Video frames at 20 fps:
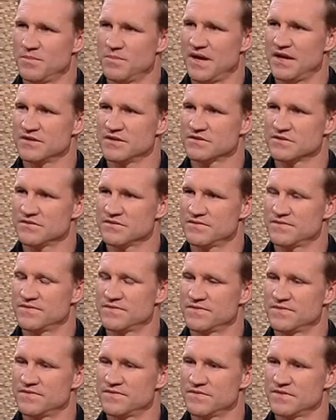balance
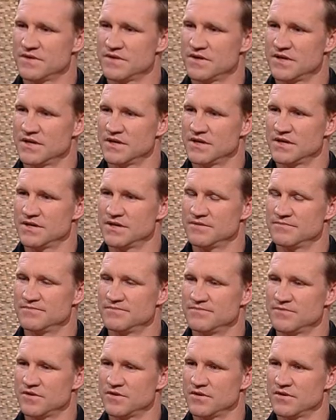of
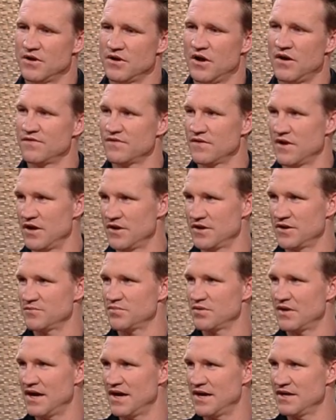um,
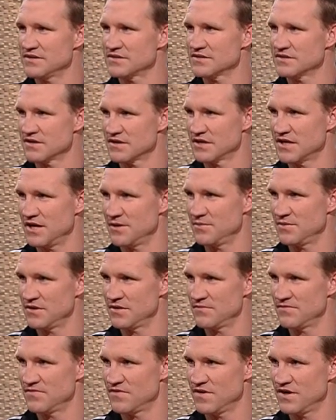offloading players and keeping
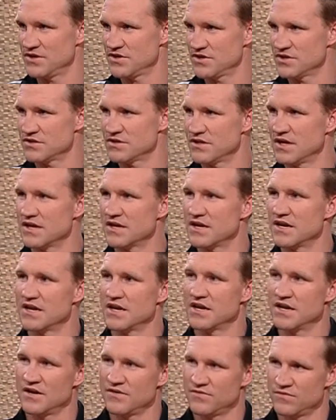them fresh and
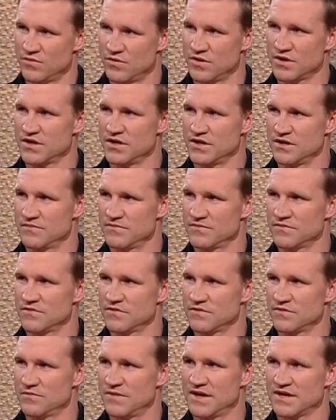getting enough work in them
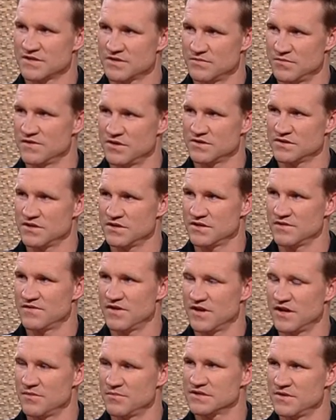to maximise their
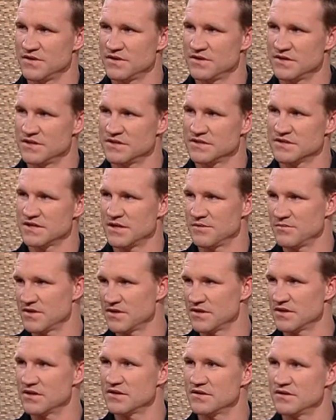development is
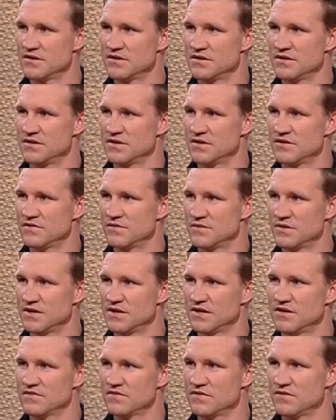something that you need to
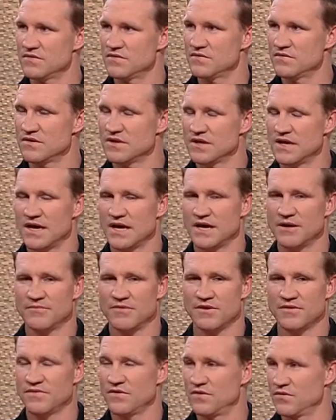adhere to.
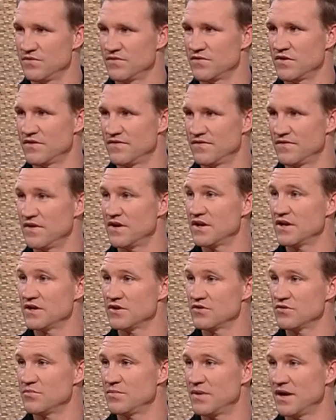Um, I feel we've got a
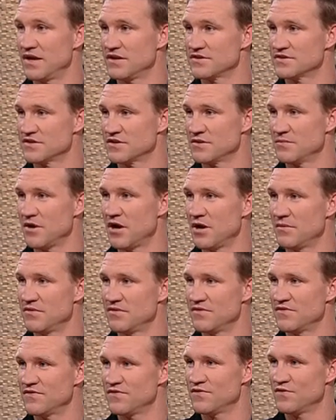fairly good balance at the
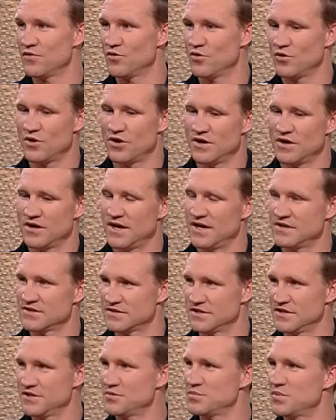moment for our
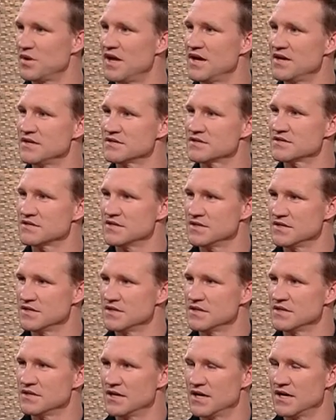senior players. Yeah.
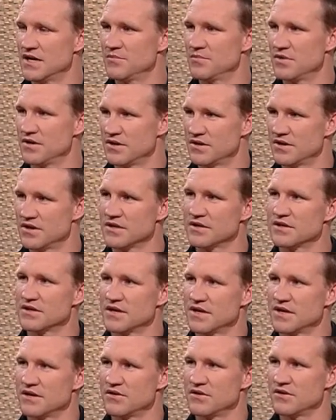Uh, but I think
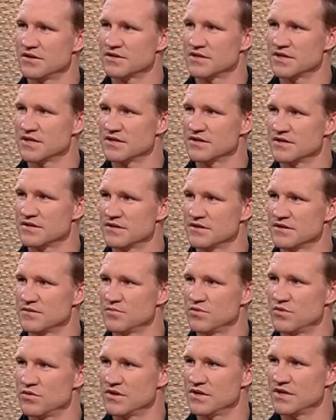uh, I'd like to get the, the,
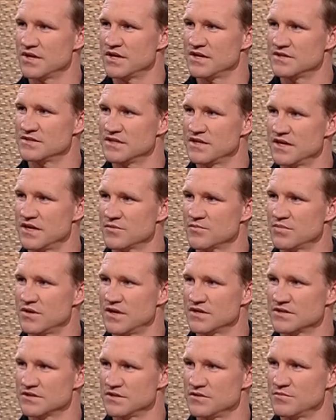ball in the hands of the young
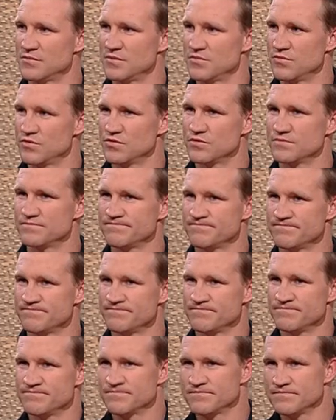players a little bit more. Okay,